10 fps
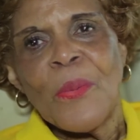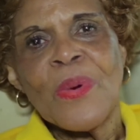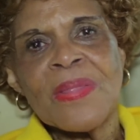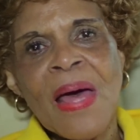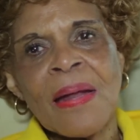
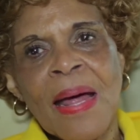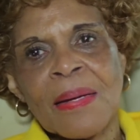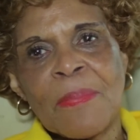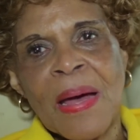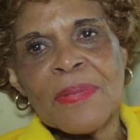without
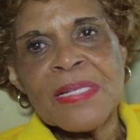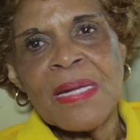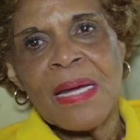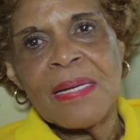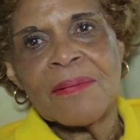Alabama
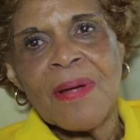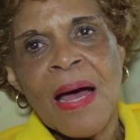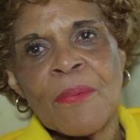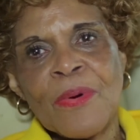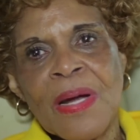State,
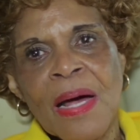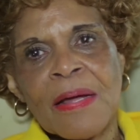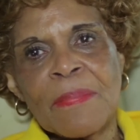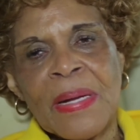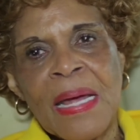I would not
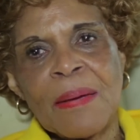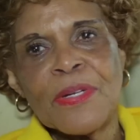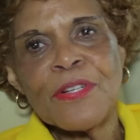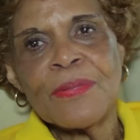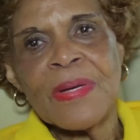have been
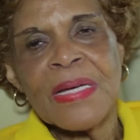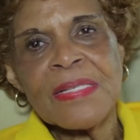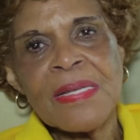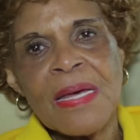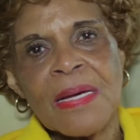able to
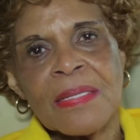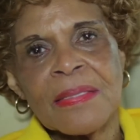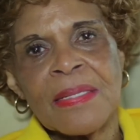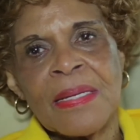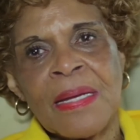excel
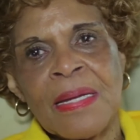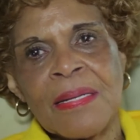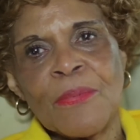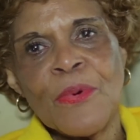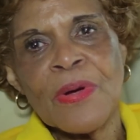
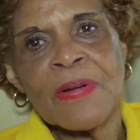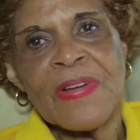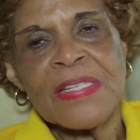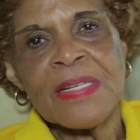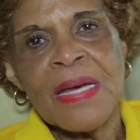in the world
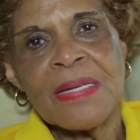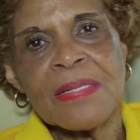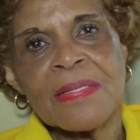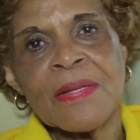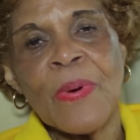of
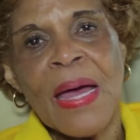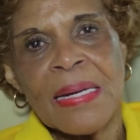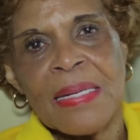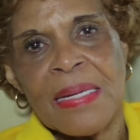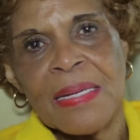education the way
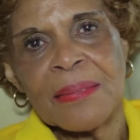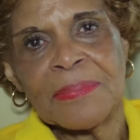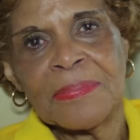I did.